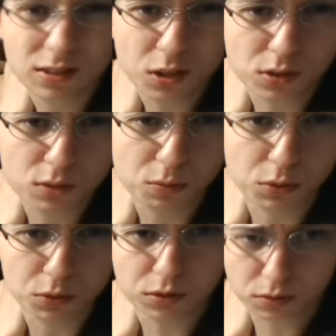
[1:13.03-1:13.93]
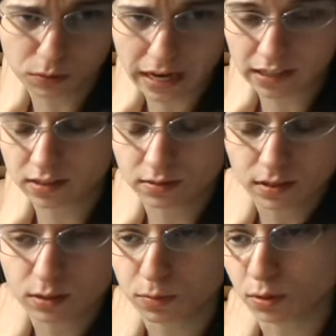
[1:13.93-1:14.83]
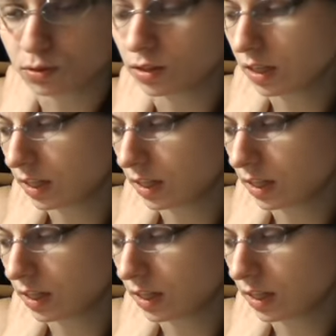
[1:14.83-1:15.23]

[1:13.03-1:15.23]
They're called sprues, the racks, I suppose.